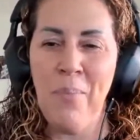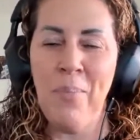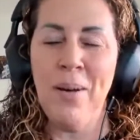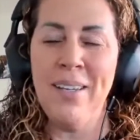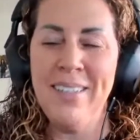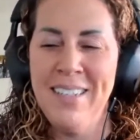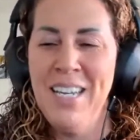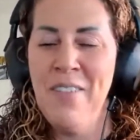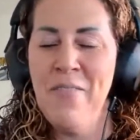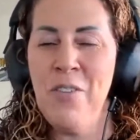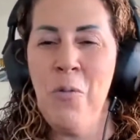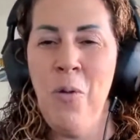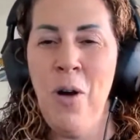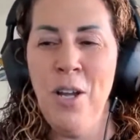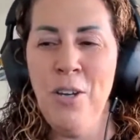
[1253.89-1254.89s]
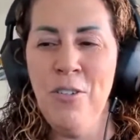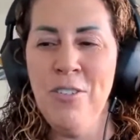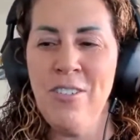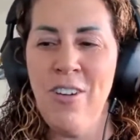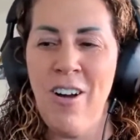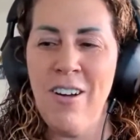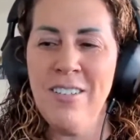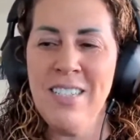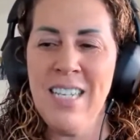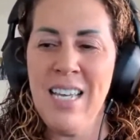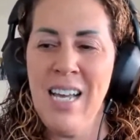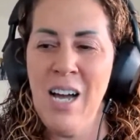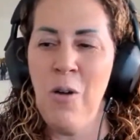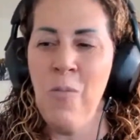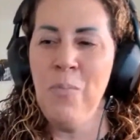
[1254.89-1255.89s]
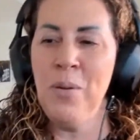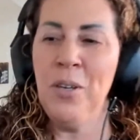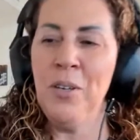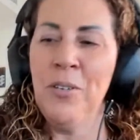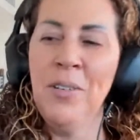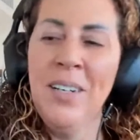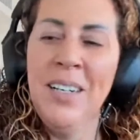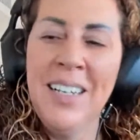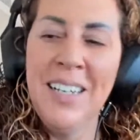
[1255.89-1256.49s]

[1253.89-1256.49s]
But if you want your dog to help you,